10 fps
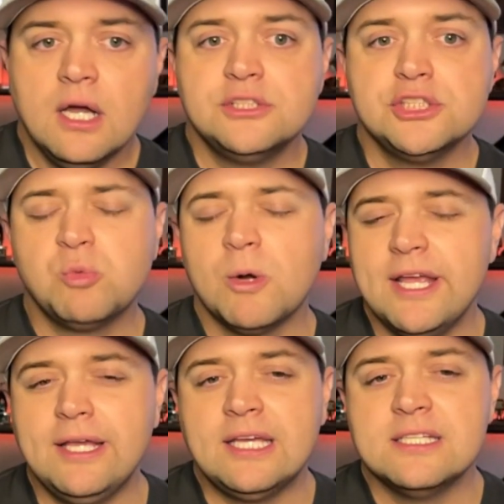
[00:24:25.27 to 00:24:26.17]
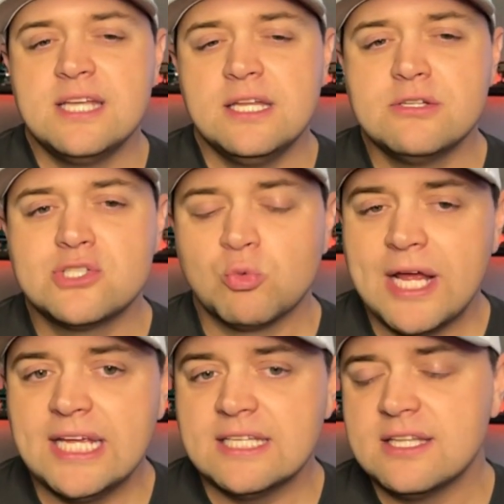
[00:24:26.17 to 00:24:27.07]
Just where he continues to
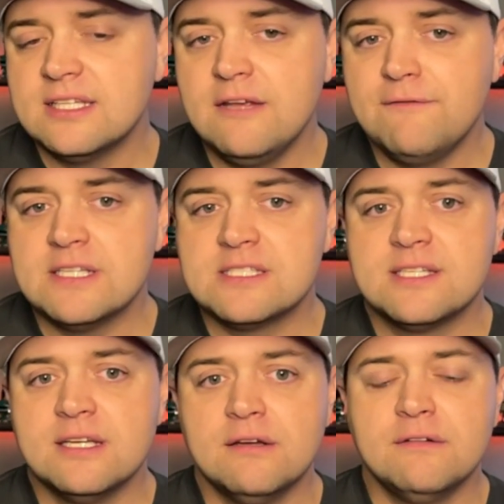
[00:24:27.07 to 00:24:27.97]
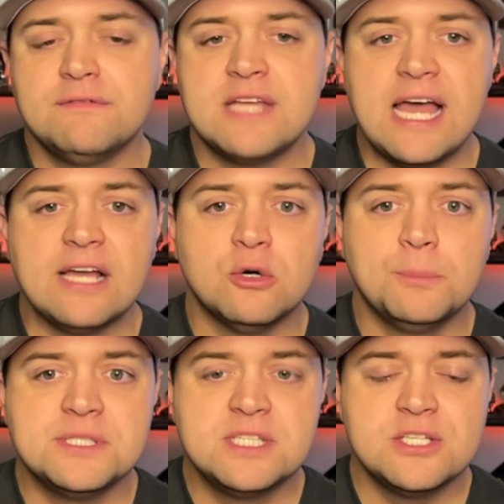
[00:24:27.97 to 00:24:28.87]
rank in the defensive tackle
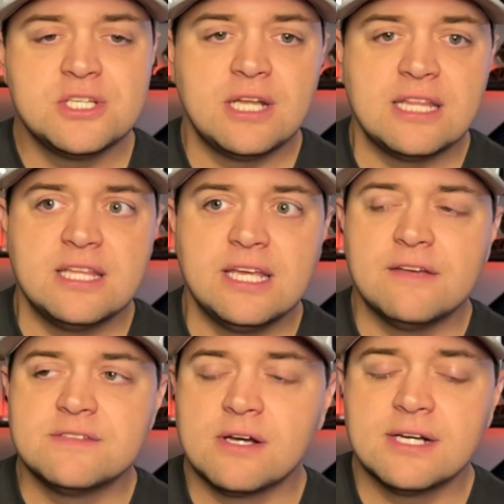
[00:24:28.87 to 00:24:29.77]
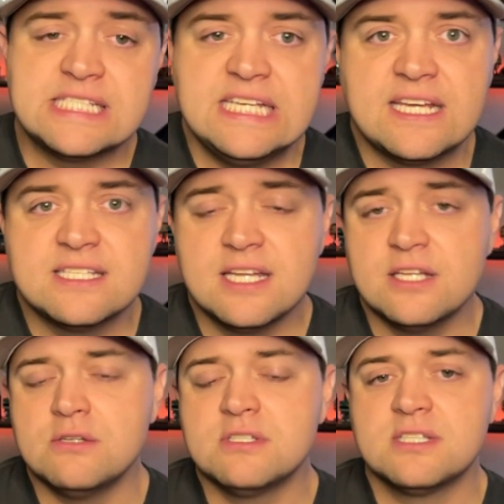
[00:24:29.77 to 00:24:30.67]
position. I think as long as he
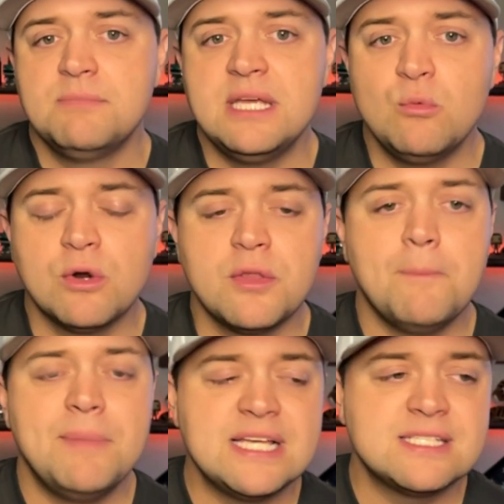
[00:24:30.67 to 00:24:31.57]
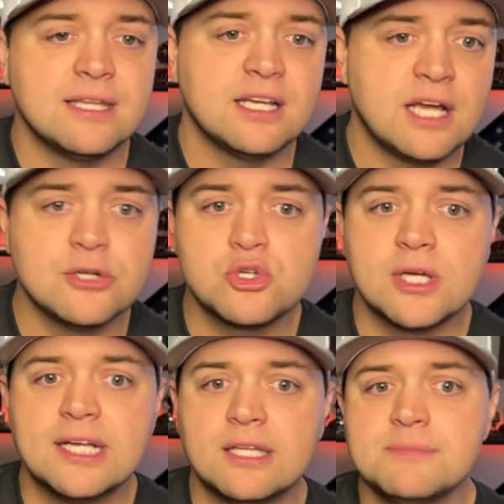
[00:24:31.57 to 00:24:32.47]
continues to be one of the best in the
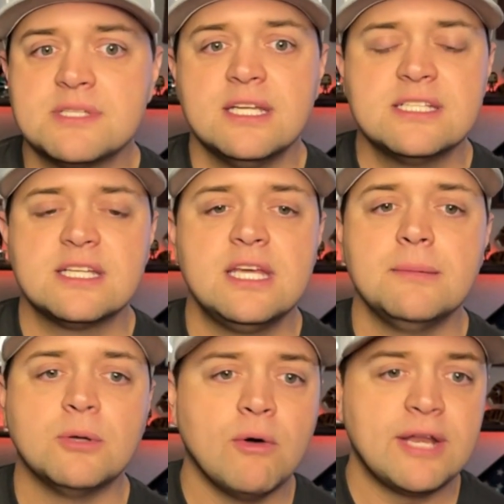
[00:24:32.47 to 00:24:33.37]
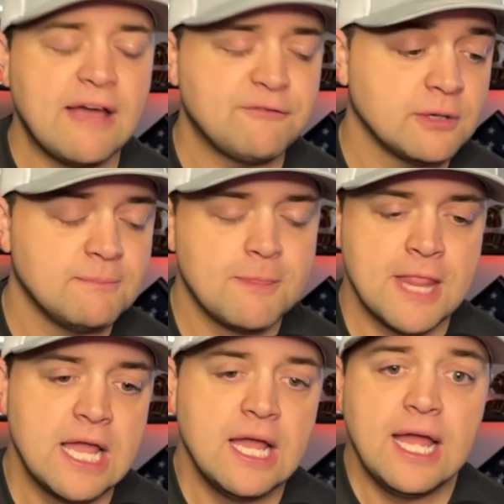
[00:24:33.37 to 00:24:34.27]
country, Clemson needs to keep going after him.
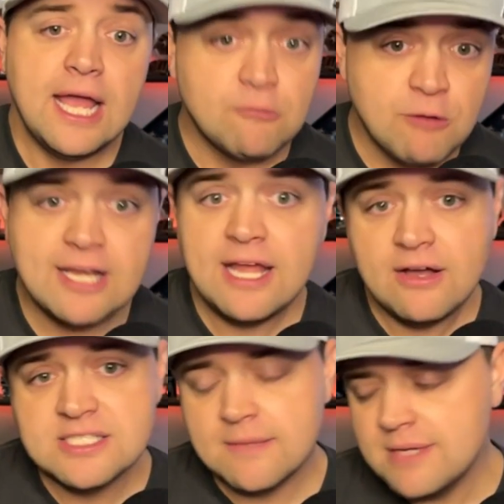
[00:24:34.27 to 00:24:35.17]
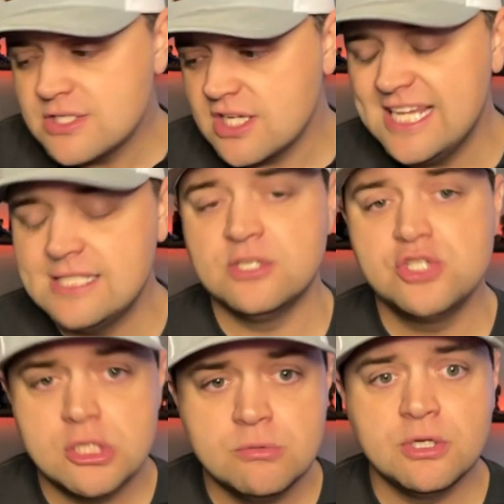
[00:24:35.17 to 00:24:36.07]
And right now, as I mentioned, he's a
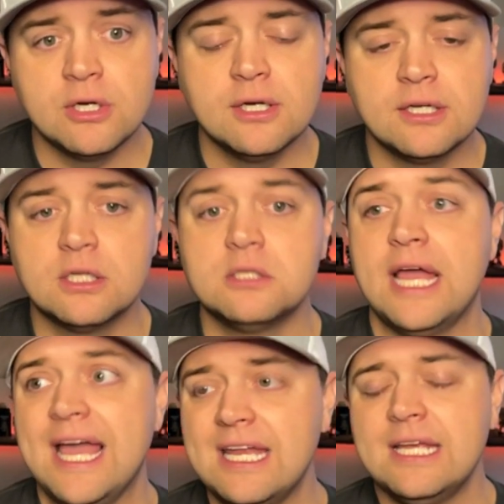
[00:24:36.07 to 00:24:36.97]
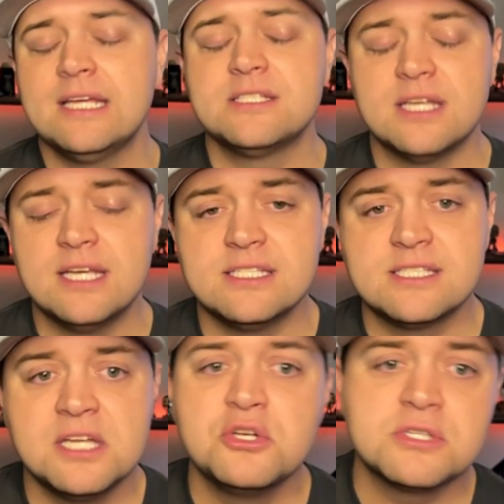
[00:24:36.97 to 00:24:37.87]
junior heading into his
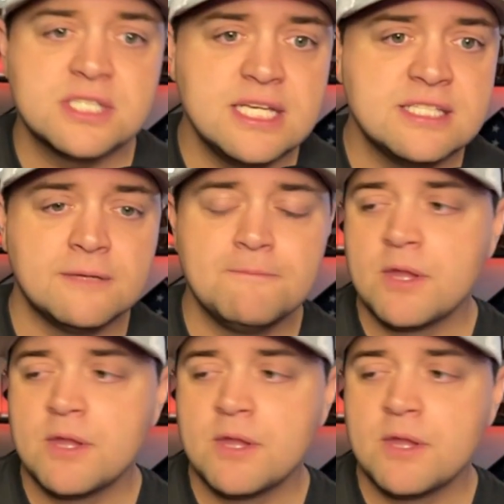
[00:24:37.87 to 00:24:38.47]
senior season,